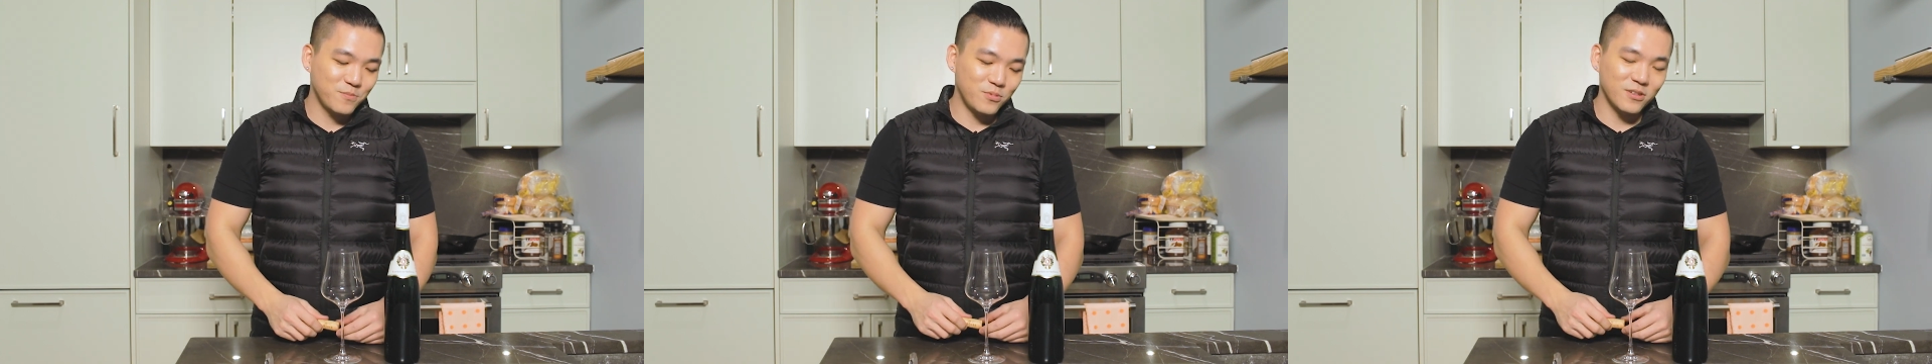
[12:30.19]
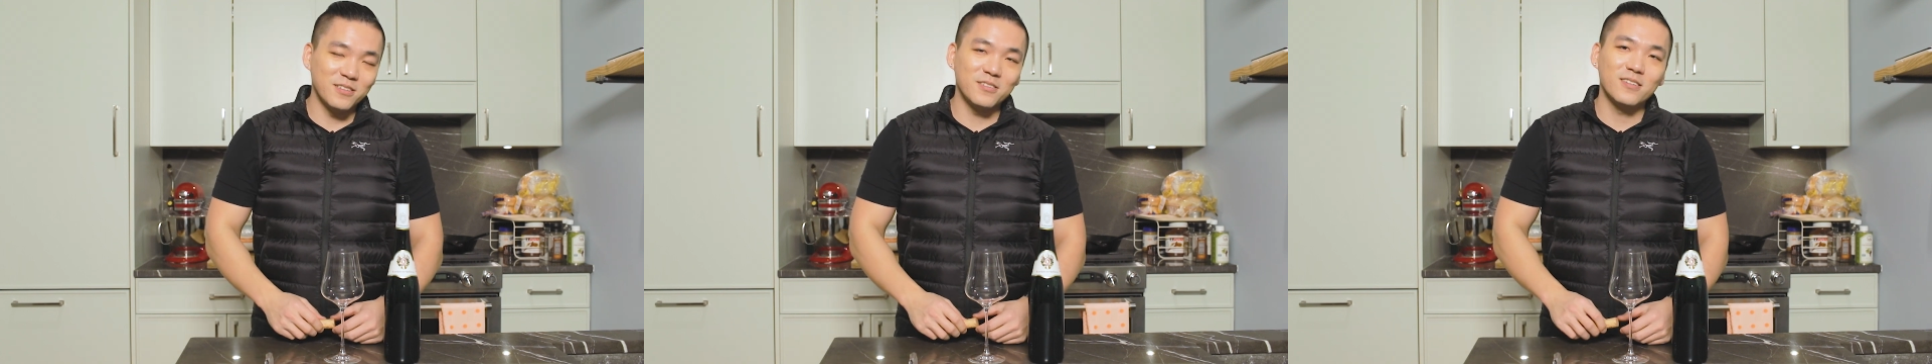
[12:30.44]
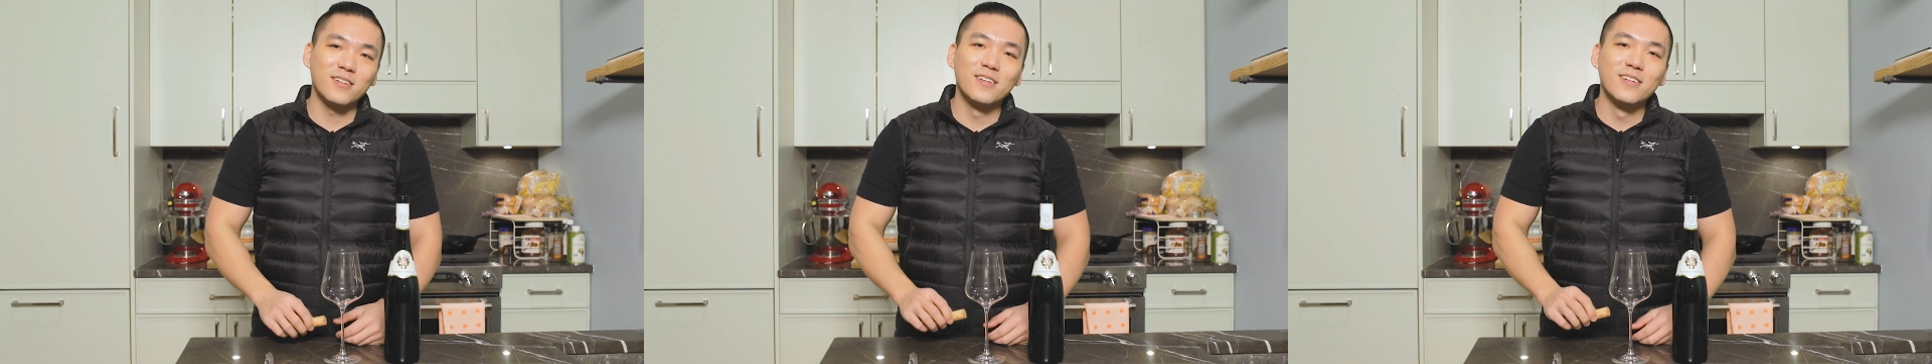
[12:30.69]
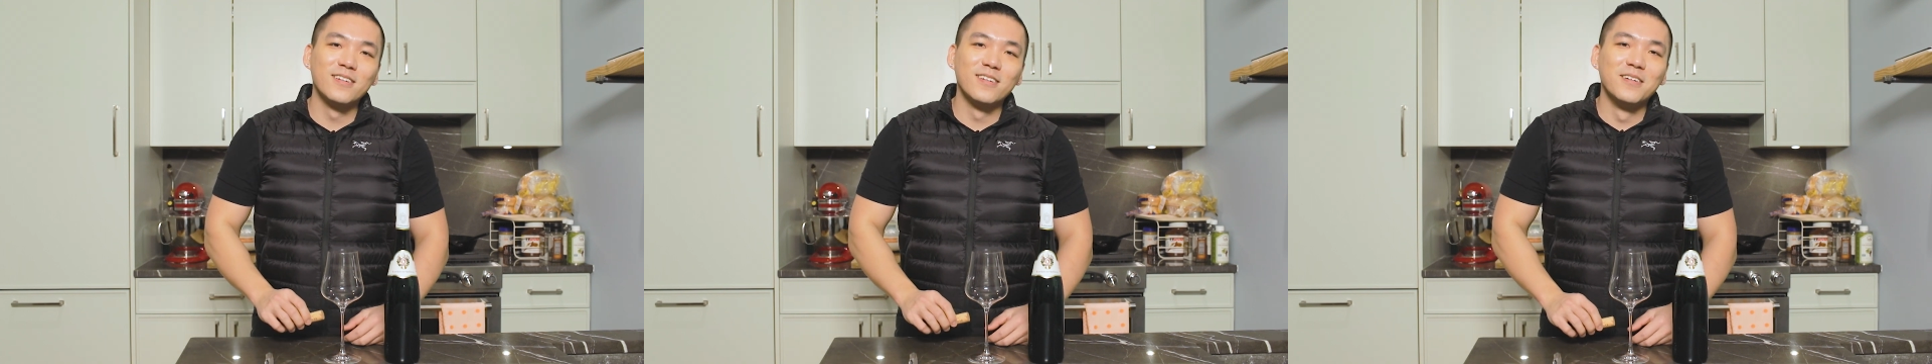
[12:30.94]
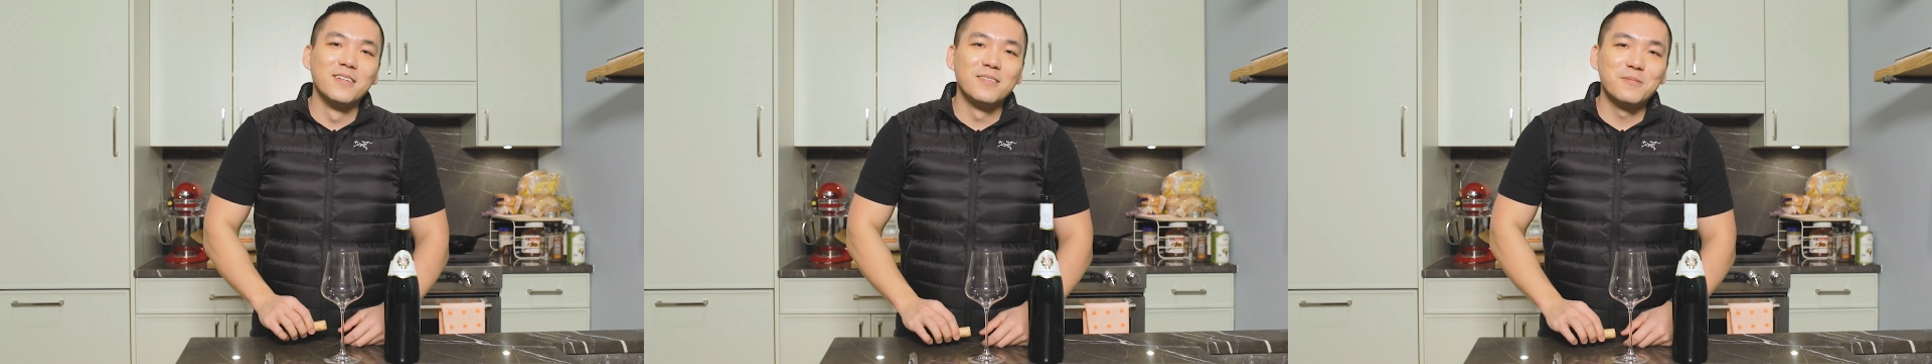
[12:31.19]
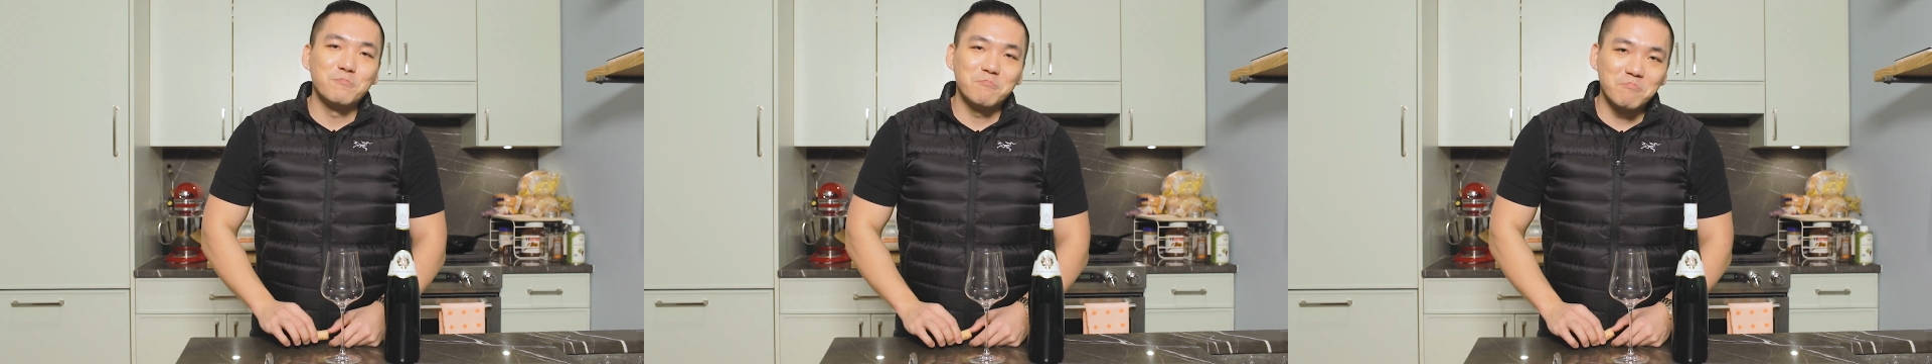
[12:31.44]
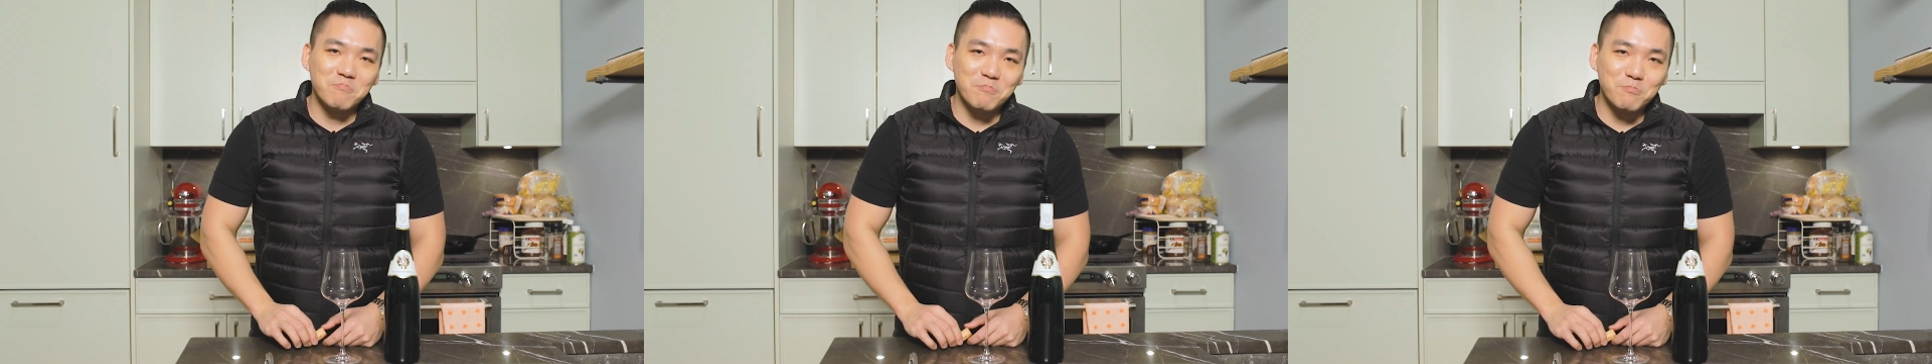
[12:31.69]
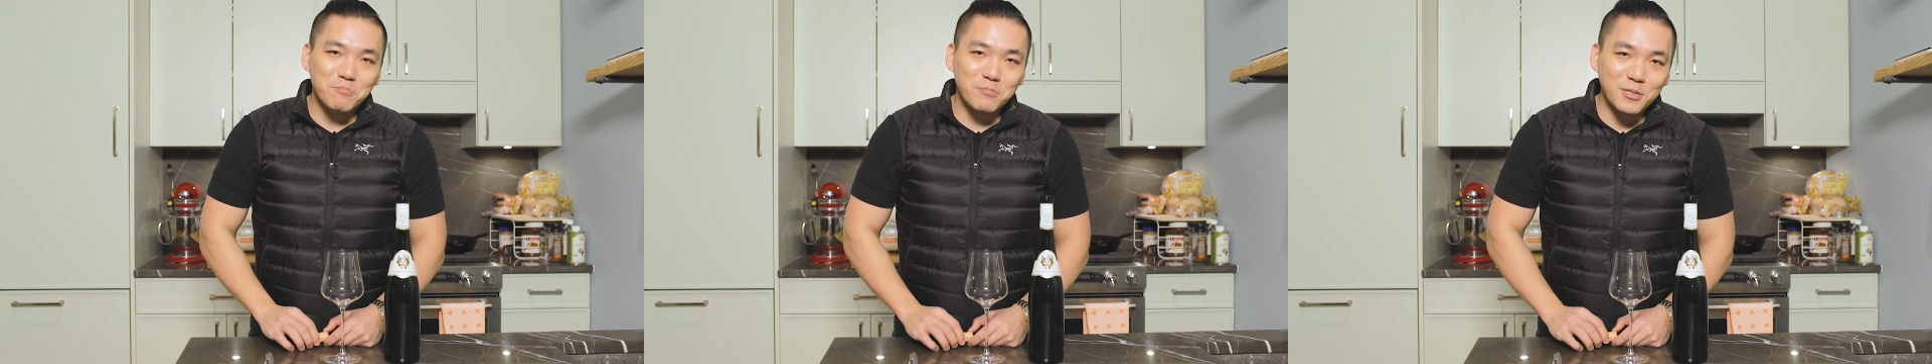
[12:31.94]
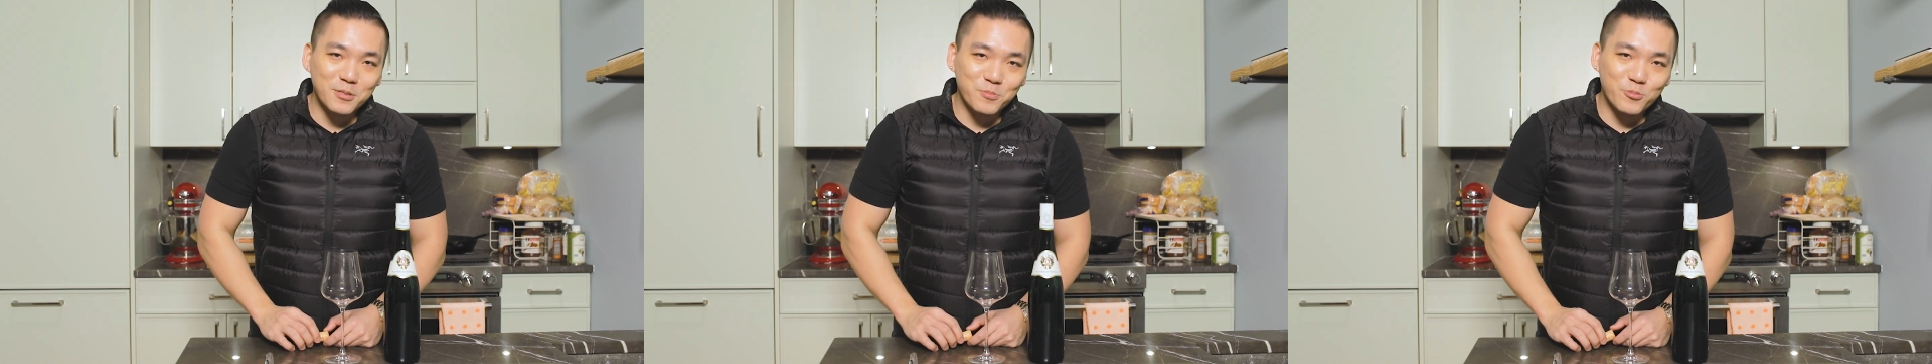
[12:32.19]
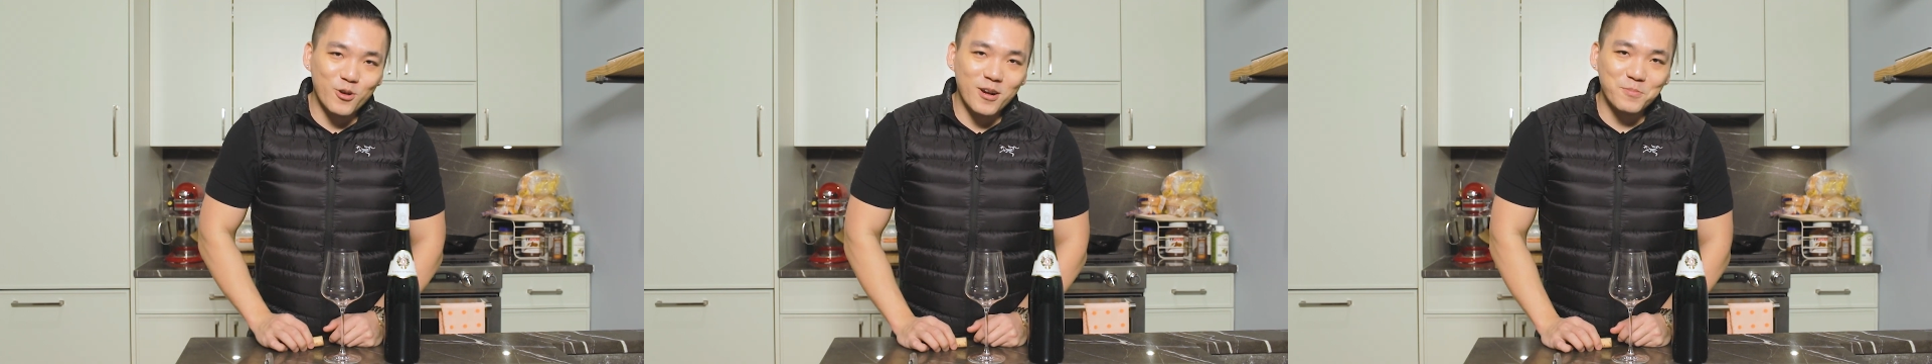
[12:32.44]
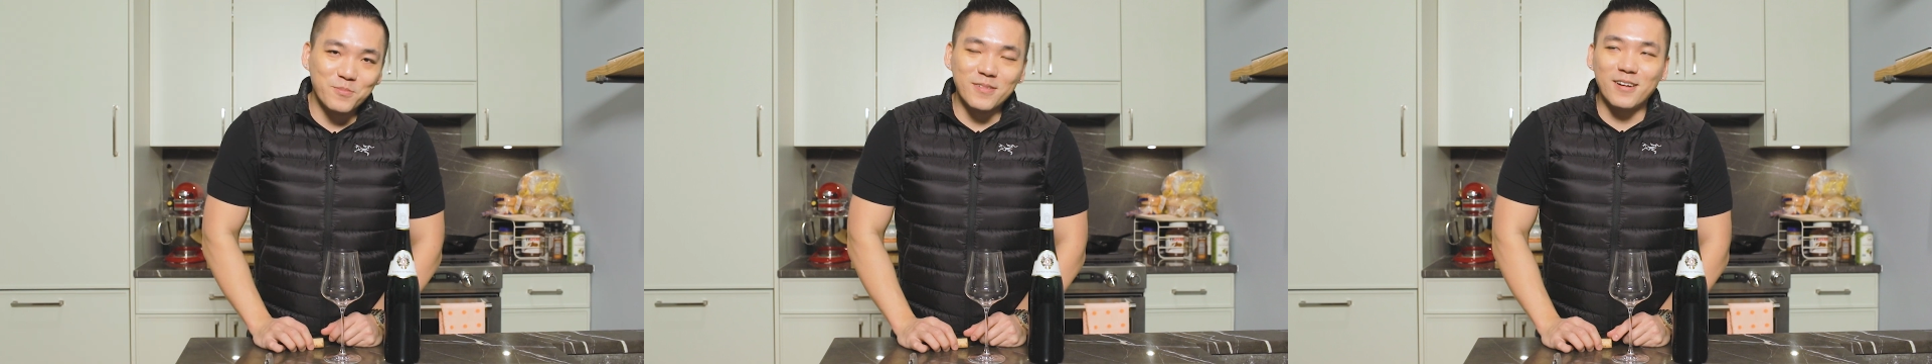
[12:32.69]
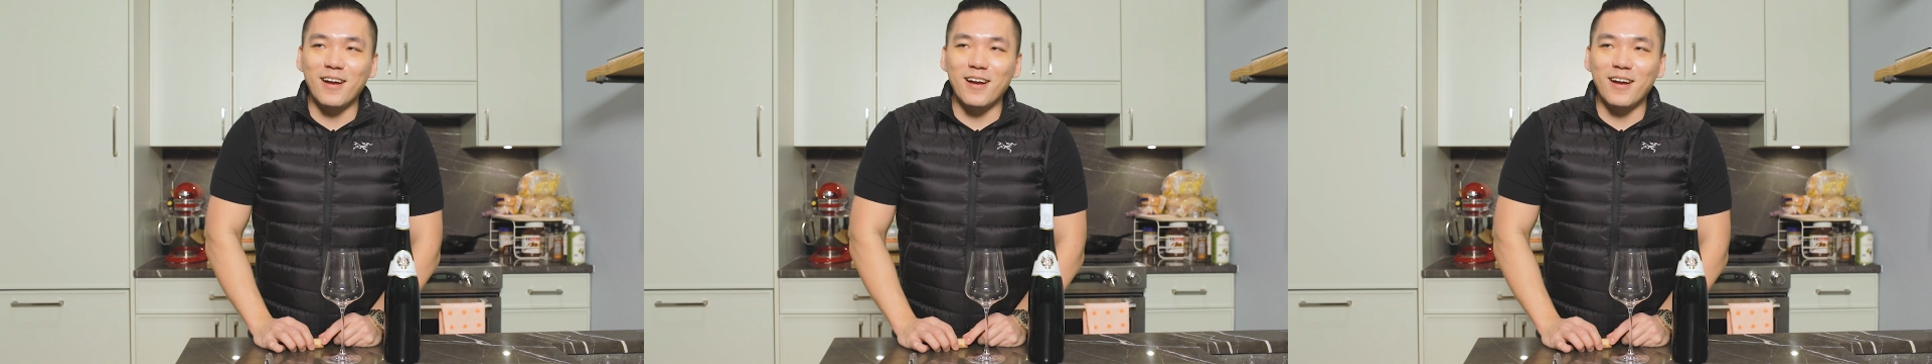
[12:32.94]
please. Please subscribe.